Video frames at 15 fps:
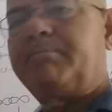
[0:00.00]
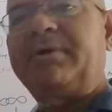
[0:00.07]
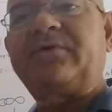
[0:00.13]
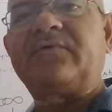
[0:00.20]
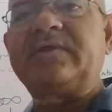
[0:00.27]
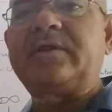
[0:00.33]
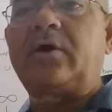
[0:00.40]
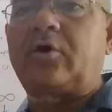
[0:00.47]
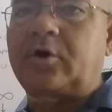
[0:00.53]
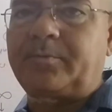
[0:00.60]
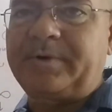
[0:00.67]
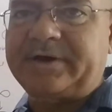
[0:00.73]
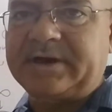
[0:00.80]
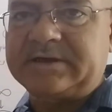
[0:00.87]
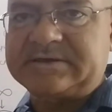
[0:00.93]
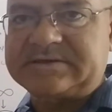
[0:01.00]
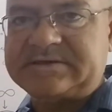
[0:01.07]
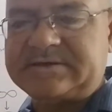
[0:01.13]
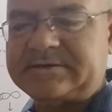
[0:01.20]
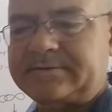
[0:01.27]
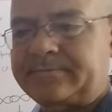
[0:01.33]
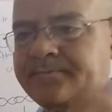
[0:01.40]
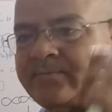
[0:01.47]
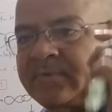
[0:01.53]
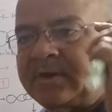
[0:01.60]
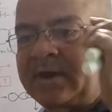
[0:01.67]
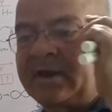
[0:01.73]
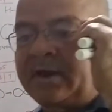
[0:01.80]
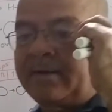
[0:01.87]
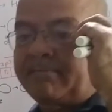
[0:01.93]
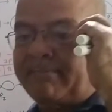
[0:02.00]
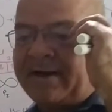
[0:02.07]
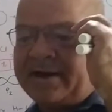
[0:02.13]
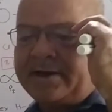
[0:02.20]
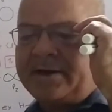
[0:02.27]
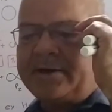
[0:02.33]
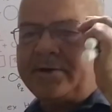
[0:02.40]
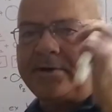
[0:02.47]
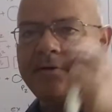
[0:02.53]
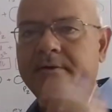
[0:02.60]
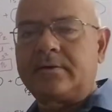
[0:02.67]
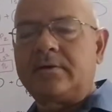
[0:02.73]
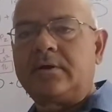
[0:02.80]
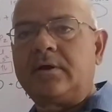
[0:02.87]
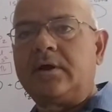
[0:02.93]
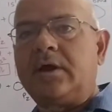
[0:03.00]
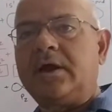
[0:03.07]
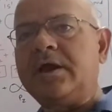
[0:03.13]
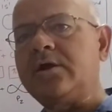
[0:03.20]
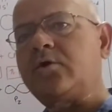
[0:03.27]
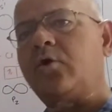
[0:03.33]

between the orbitals. Mind it, in